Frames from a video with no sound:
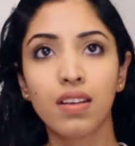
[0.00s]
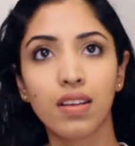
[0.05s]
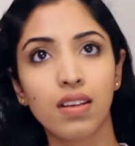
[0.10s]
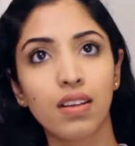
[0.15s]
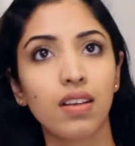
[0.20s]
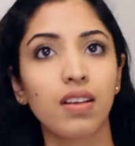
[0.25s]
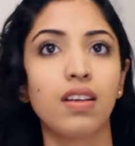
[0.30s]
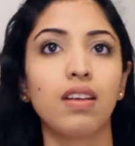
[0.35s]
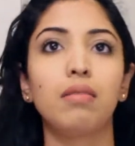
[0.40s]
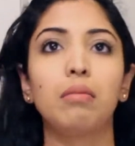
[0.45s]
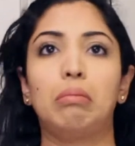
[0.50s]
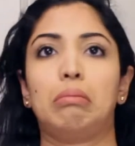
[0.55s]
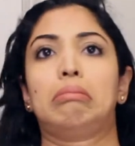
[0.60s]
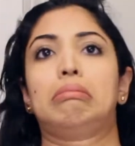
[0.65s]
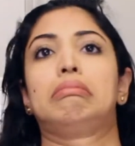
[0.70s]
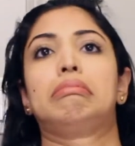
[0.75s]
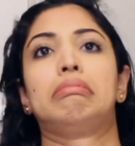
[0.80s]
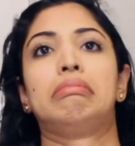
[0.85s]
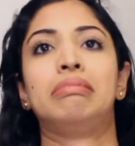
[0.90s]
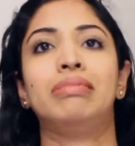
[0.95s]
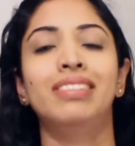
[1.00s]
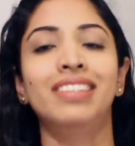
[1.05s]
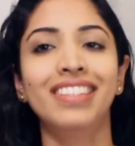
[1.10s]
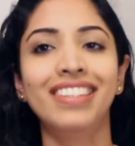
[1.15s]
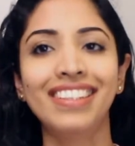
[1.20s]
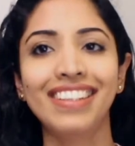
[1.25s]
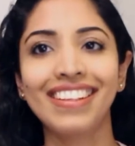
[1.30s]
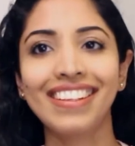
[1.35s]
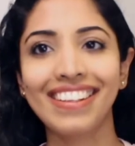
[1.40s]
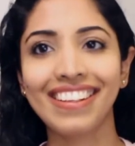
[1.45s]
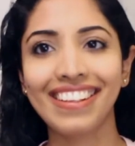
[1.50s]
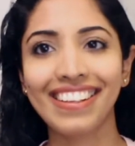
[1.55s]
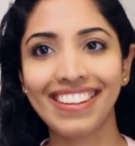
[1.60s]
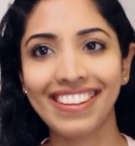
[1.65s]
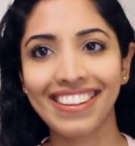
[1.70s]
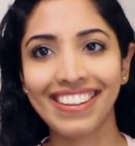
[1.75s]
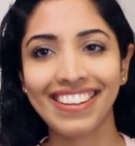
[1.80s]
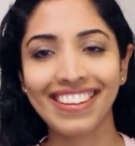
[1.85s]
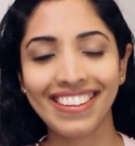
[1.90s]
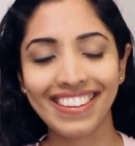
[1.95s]
and
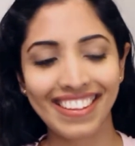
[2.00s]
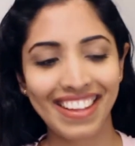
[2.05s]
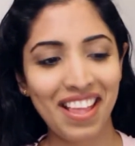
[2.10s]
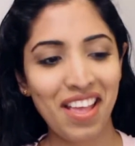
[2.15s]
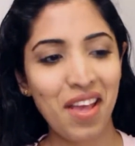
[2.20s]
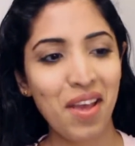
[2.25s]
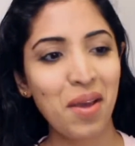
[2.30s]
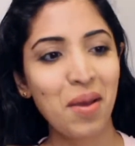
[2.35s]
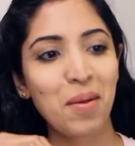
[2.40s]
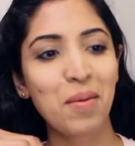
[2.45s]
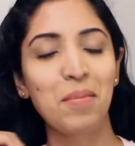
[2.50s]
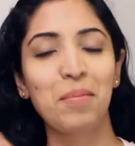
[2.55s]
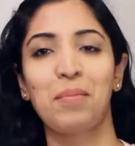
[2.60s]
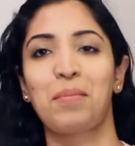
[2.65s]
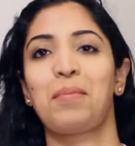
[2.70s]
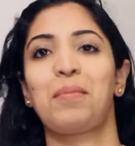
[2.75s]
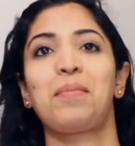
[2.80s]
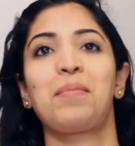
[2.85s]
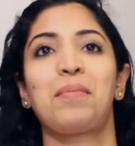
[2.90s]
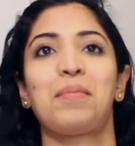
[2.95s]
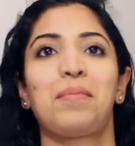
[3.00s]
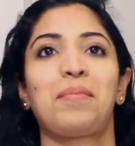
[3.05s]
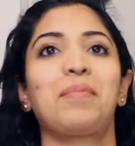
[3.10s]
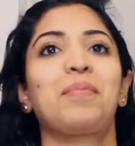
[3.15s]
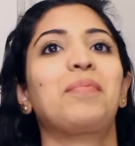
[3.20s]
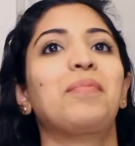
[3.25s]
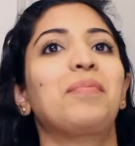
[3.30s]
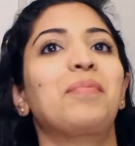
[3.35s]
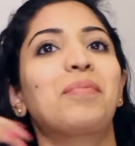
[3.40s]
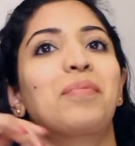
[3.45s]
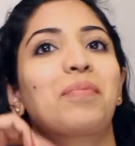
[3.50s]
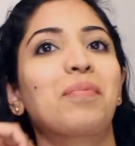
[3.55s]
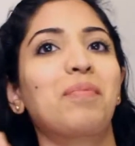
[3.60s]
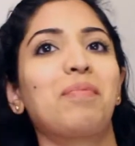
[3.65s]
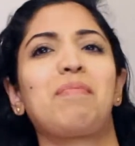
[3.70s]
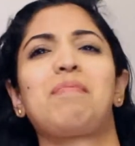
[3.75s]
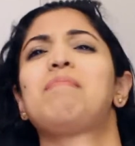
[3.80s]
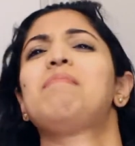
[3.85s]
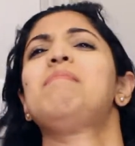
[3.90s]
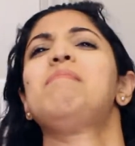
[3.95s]
especially for hair like mine, which is
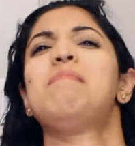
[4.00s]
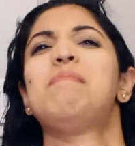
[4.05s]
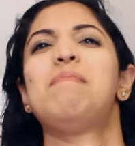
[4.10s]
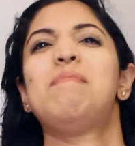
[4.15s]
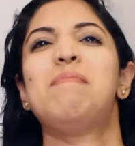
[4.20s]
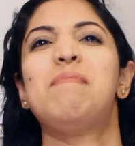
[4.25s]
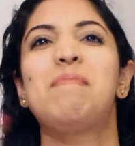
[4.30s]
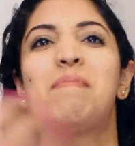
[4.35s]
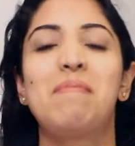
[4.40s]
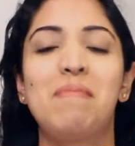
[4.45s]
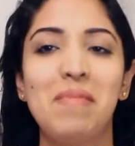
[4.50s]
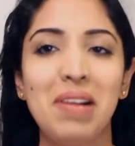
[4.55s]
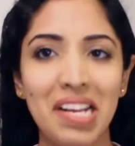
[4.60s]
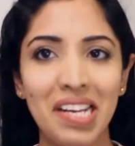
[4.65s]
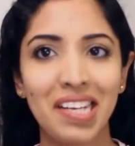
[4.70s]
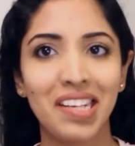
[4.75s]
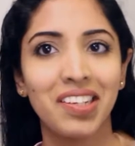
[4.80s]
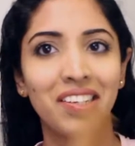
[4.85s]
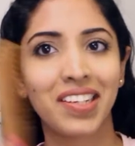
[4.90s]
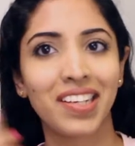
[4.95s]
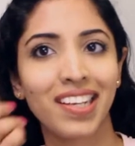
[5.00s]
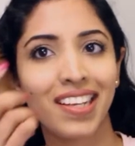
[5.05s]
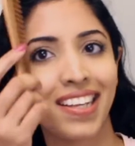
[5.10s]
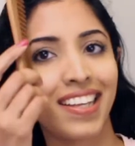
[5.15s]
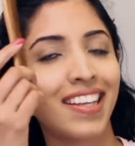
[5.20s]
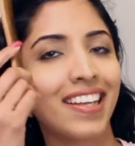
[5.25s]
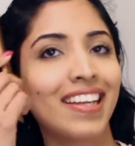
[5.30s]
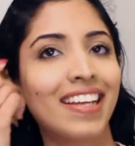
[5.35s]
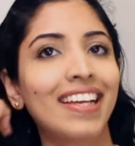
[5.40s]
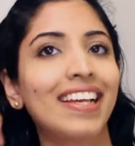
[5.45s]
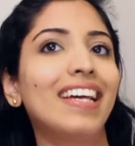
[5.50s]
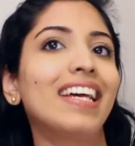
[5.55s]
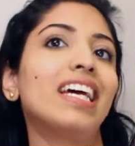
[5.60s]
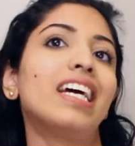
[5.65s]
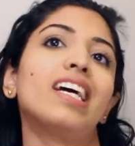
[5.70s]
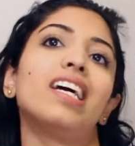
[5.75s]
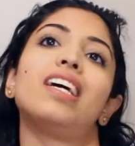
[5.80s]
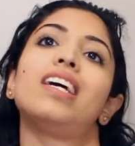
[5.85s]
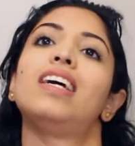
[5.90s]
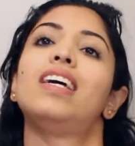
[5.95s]
a curly to wavy hair, it's
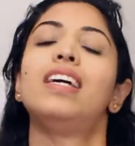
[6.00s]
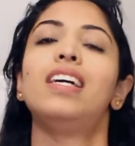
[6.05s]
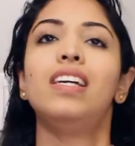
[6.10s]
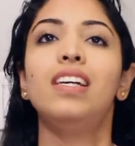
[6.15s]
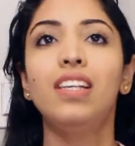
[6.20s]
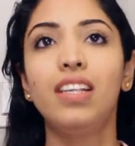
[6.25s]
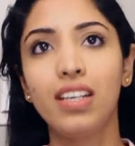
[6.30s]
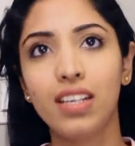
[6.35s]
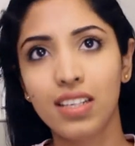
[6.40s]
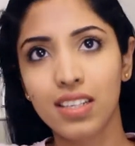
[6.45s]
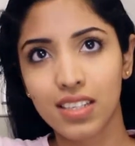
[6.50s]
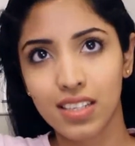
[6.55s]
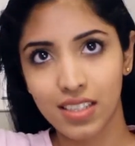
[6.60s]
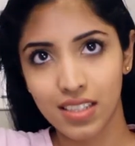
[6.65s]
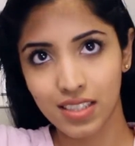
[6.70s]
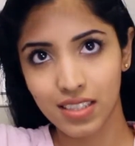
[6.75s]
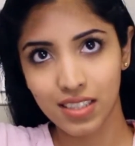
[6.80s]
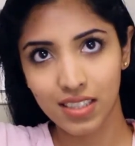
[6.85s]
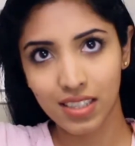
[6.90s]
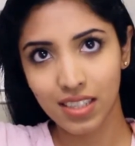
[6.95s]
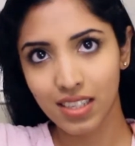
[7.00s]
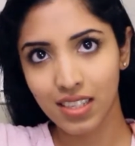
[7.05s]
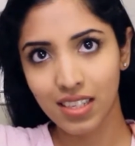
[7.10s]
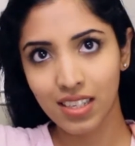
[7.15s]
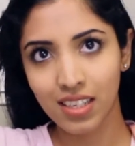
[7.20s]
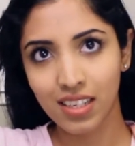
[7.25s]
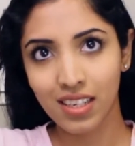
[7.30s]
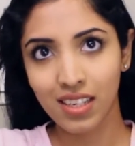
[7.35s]
important that you wet your hair.